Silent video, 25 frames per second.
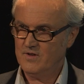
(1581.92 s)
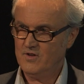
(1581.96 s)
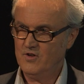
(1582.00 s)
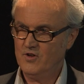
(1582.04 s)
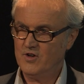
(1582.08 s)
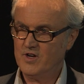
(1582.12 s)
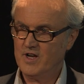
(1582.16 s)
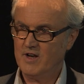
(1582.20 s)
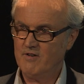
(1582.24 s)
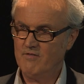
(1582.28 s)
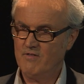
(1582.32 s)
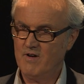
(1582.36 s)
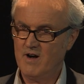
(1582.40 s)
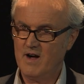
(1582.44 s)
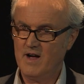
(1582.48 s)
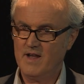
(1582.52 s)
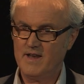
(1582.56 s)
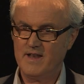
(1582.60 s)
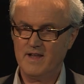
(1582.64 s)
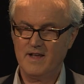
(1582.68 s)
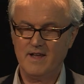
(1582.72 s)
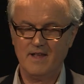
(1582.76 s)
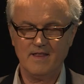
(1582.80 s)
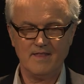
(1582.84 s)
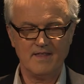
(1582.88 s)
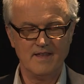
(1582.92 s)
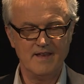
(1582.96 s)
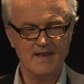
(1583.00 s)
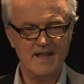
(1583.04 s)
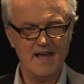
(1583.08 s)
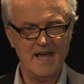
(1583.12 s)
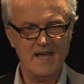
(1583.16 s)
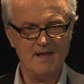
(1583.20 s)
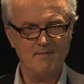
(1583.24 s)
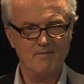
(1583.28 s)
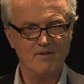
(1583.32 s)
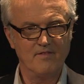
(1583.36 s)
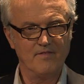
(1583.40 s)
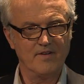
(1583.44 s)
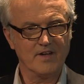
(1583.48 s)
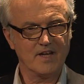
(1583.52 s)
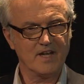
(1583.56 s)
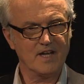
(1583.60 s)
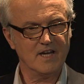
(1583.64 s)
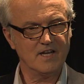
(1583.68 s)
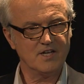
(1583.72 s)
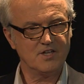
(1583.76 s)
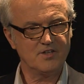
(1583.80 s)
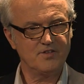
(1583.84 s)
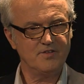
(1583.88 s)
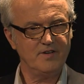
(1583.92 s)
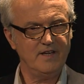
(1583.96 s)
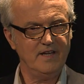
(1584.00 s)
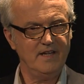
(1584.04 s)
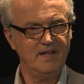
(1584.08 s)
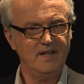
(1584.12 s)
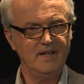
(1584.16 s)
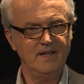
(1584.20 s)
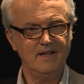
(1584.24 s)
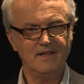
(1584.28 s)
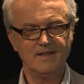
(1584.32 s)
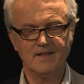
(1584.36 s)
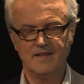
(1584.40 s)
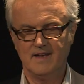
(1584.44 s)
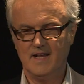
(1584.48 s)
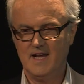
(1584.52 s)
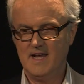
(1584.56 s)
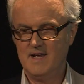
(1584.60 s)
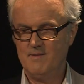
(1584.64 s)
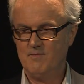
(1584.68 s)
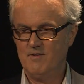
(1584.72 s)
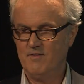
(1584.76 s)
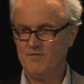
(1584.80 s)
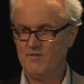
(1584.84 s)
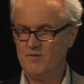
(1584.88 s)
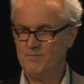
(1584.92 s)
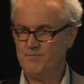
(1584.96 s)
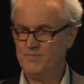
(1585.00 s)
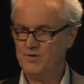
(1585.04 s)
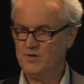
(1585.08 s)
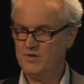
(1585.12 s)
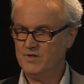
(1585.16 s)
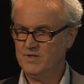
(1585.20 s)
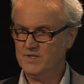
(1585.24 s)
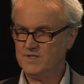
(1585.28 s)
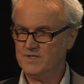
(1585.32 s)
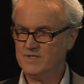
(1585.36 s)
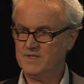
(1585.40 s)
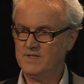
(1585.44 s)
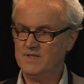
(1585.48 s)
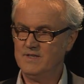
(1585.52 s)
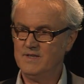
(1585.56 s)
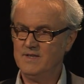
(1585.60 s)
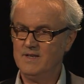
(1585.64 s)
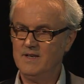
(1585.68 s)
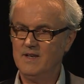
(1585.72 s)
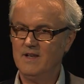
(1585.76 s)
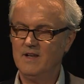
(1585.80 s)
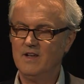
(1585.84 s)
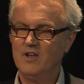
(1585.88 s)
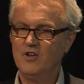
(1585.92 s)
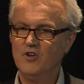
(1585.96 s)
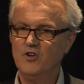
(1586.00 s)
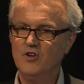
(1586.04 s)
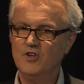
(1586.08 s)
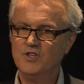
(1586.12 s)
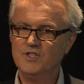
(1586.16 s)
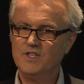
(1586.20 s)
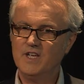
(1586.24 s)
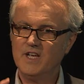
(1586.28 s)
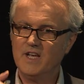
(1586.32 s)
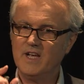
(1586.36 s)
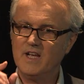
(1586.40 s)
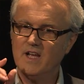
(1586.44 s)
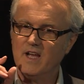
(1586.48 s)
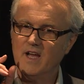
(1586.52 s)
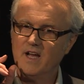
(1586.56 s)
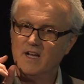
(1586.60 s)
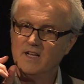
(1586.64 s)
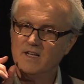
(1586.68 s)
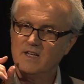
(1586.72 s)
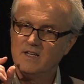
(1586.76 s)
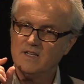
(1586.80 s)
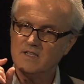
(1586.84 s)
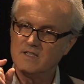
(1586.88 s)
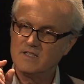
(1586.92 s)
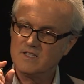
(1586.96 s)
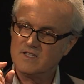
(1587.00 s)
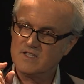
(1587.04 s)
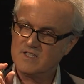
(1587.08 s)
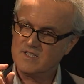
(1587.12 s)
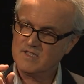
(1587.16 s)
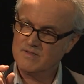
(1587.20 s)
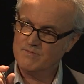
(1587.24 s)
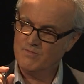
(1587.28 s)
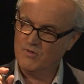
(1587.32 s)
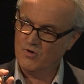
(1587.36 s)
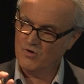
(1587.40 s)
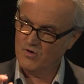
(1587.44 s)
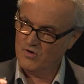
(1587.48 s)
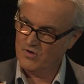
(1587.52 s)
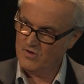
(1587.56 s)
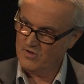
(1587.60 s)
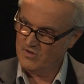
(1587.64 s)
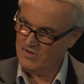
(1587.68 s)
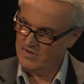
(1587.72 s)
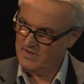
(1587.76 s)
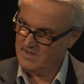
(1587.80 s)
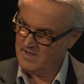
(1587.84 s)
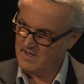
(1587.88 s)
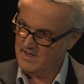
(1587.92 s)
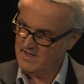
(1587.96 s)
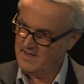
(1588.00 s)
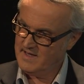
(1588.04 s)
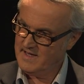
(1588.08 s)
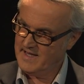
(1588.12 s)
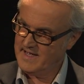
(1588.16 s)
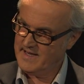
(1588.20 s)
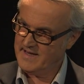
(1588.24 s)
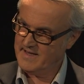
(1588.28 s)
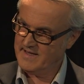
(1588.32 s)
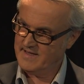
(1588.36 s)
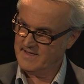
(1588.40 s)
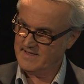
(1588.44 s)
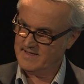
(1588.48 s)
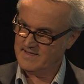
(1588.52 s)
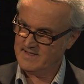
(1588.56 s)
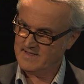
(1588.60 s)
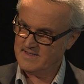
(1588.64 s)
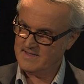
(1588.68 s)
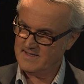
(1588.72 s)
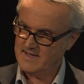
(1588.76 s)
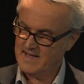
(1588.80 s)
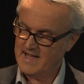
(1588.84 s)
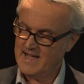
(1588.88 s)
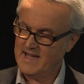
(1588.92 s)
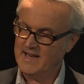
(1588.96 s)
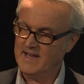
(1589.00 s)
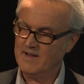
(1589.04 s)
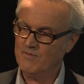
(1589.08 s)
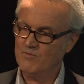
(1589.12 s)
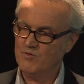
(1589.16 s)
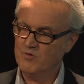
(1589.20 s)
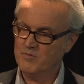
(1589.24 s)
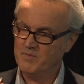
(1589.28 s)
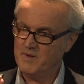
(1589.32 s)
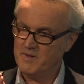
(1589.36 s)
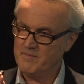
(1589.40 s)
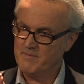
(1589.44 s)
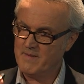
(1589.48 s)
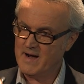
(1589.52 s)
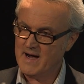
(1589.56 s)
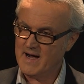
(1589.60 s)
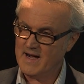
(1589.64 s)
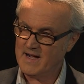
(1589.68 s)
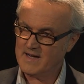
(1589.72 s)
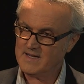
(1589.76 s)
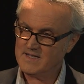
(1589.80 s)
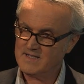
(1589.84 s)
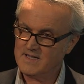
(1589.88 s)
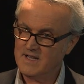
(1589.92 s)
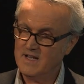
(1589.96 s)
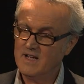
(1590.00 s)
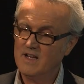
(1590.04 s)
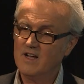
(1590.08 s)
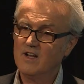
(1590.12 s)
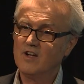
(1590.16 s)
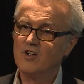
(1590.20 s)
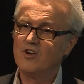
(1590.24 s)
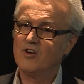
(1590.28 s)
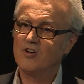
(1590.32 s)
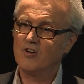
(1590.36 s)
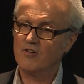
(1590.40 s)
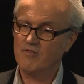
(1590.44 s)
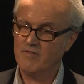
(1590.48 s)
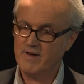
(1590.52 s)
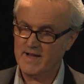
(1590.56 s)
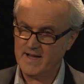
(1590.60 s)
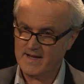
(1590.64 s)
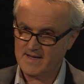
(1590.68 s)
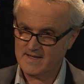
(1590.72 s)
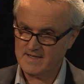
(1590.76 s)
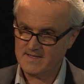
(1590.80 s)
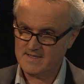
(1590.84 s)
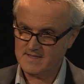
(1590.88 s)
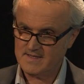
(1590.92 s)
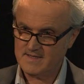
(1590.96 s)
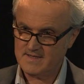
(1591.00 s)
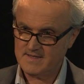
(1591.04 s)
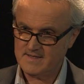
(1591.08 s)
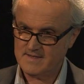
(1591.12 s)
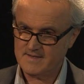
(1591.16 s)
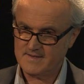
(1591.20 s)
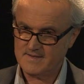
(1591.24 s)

You can write the name of a country, the name of a person using small letters and it will be marked correct.